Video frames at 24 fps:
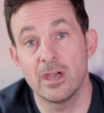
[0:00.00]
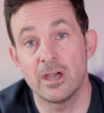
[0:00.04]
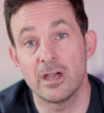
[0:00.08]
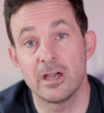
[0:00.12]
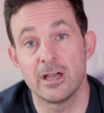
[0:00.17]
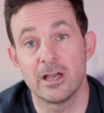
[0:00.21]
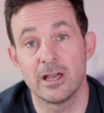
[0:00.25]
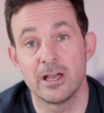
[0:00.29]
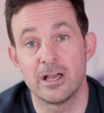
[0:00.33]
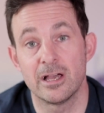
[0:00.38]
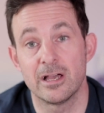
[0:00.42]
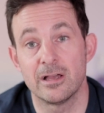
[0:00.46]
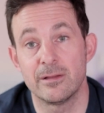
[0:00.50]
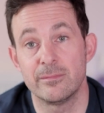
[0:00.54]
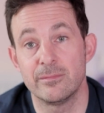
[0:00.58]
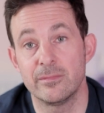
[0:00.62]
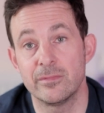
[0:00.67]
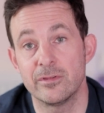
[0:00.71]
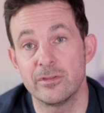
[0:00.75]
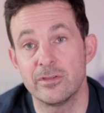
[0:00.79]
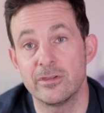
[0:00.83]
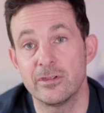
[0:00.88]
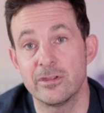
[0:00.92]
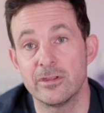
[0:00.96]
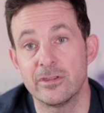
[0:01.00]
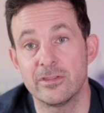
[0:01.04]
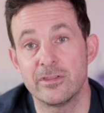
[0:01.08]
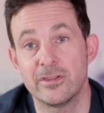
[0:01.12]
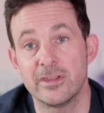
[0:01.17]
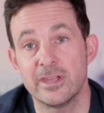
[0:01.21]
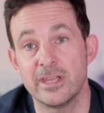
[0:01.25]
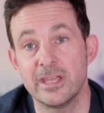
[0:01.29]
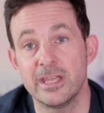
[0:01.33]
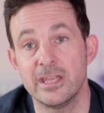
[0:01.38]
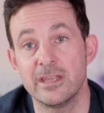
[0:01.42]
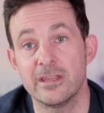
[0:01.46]

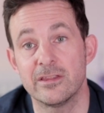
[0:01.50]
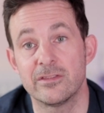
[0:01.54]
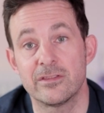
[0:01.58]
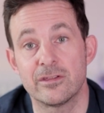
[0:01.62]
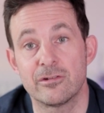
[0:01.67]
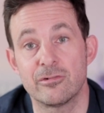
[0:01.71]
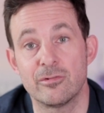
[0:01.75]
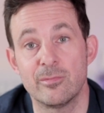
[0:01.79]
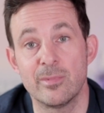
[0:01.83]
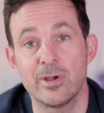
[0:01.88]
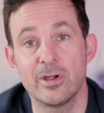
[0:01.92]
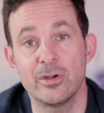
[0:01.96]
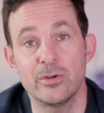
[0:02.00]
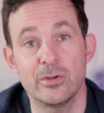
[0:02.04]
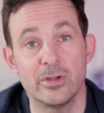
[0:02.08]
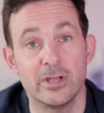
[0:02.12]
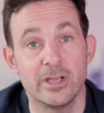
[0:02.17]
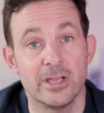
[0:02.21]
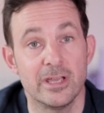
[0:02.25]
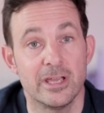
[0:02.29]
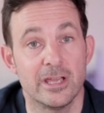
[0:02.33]
the remote